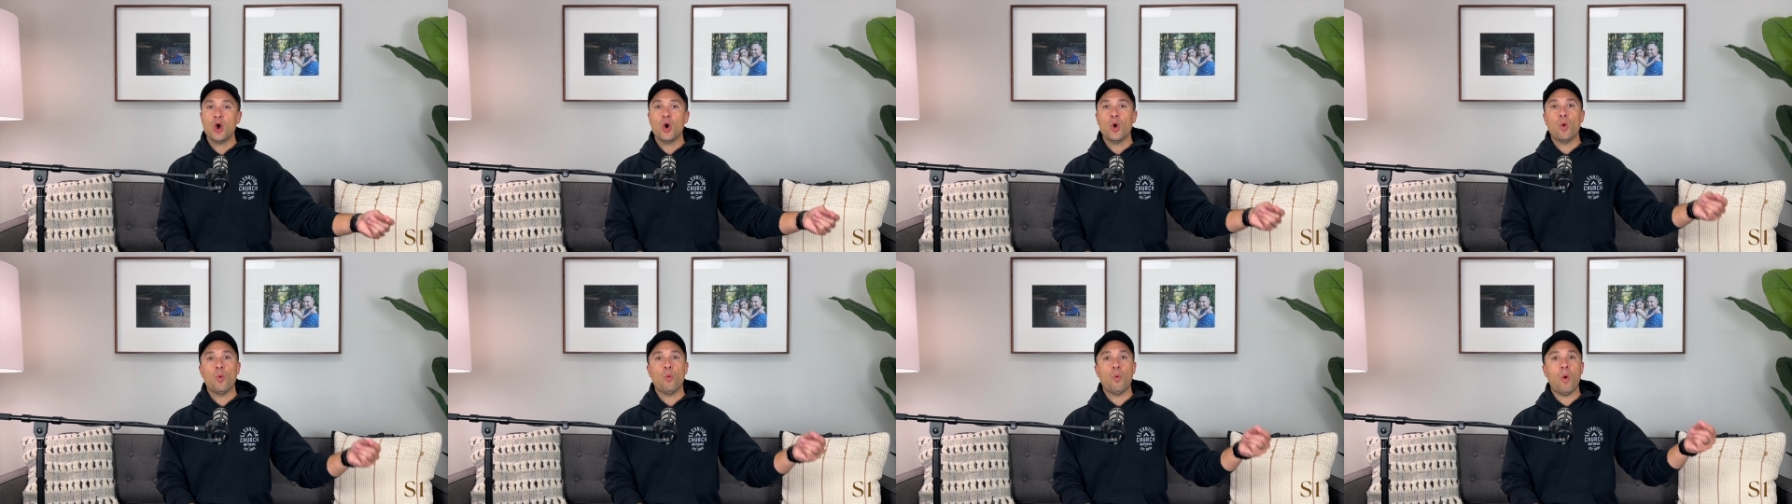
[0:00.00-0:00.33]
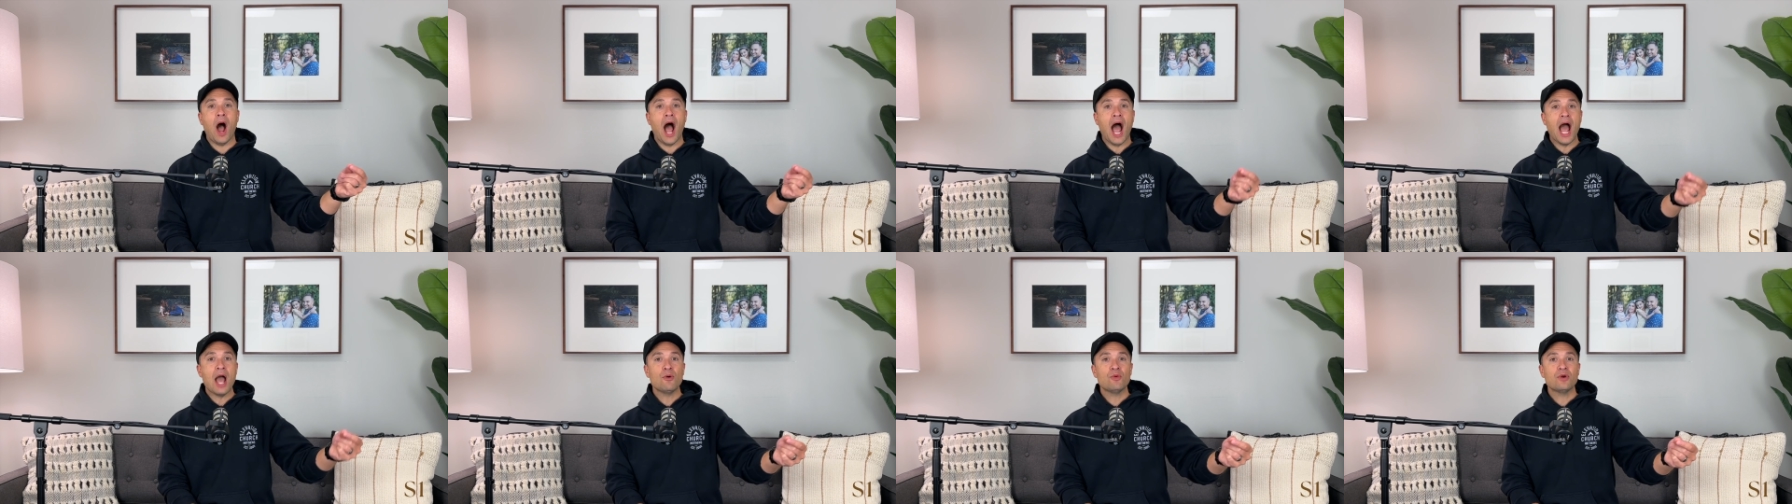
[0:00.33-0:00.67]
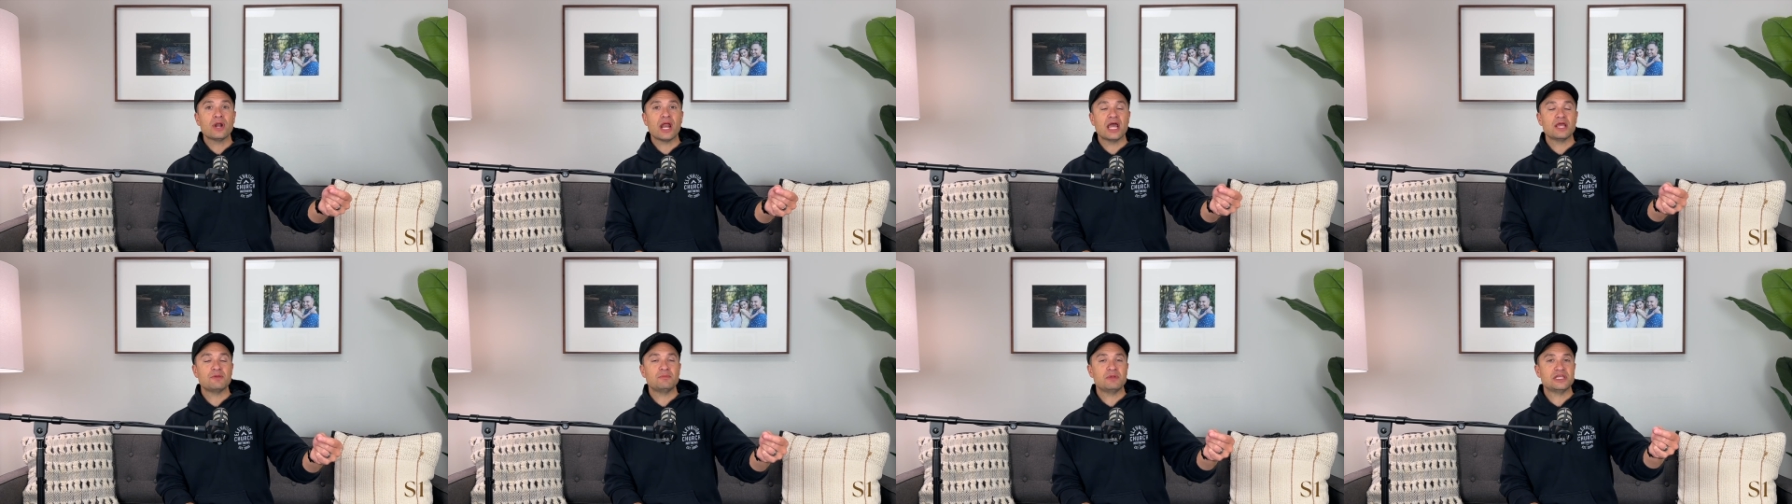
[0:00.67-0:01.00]
Why would
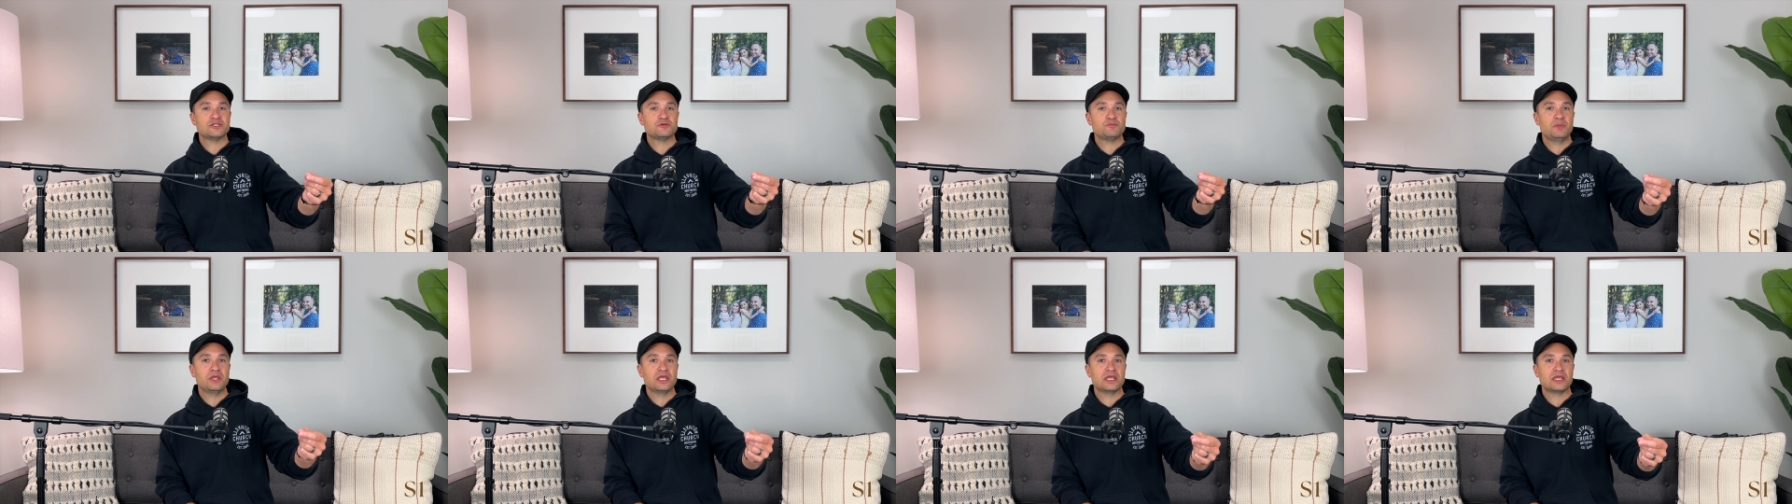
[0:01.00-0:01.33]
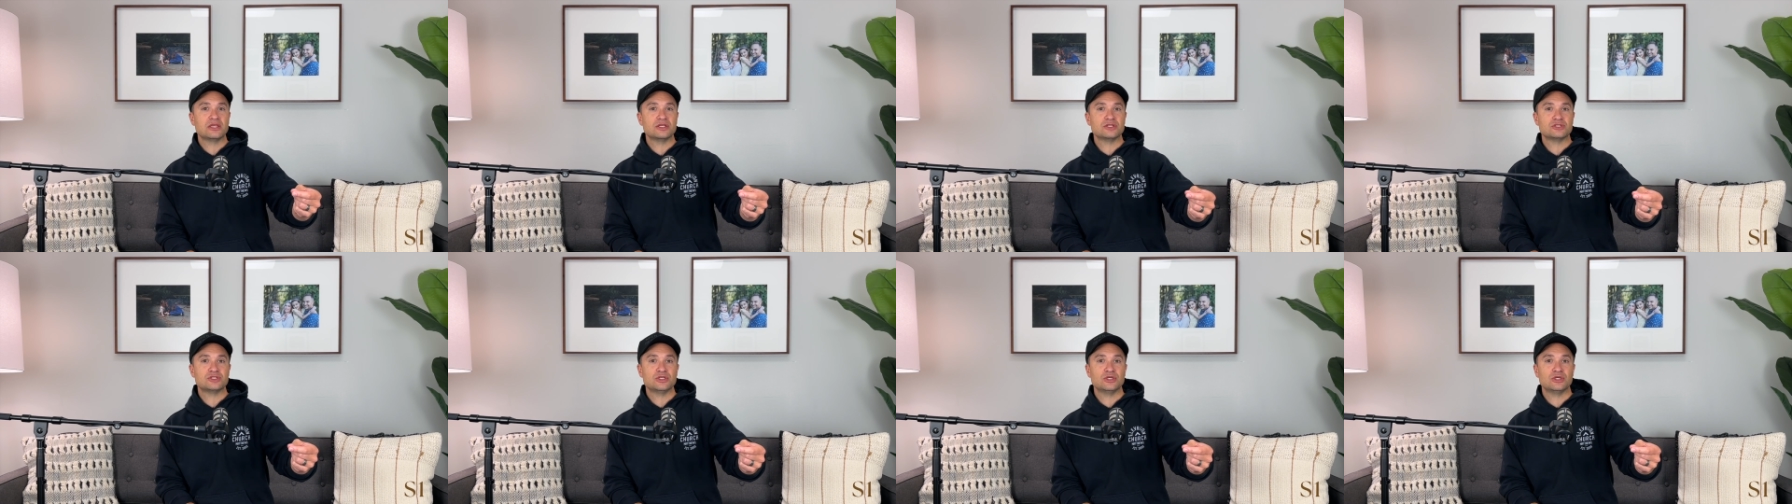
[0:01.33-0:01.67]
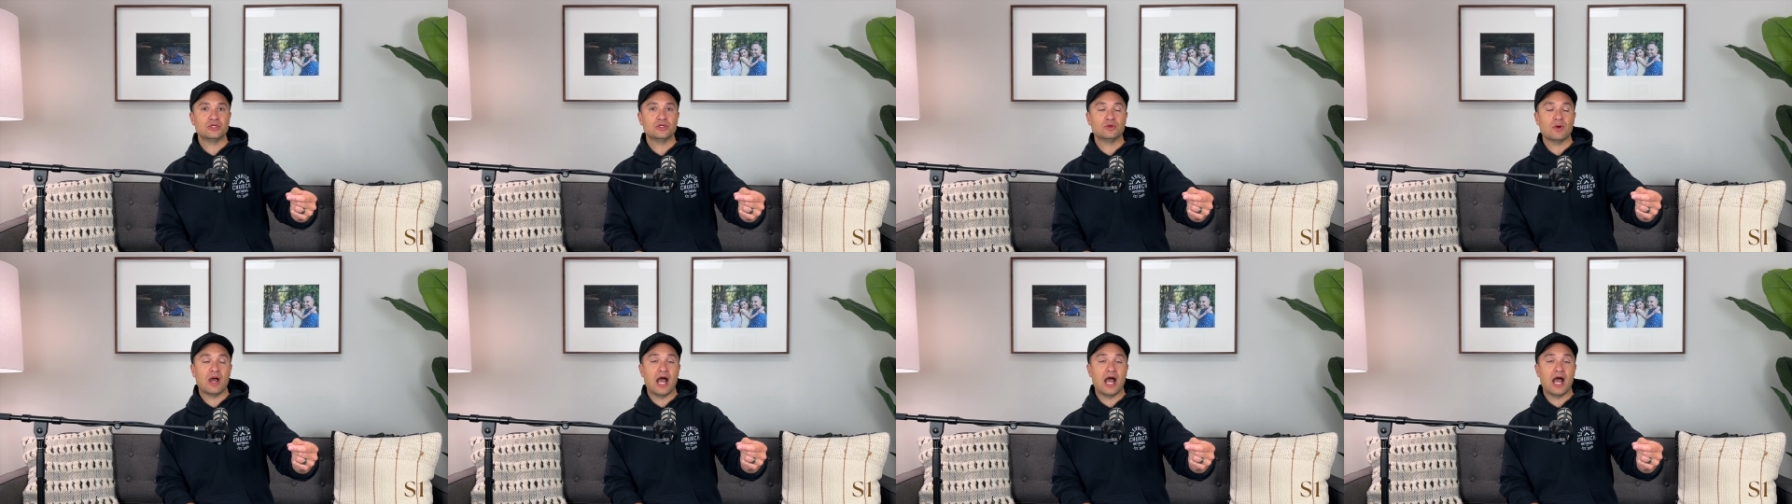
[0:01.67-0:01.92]
I be speaking to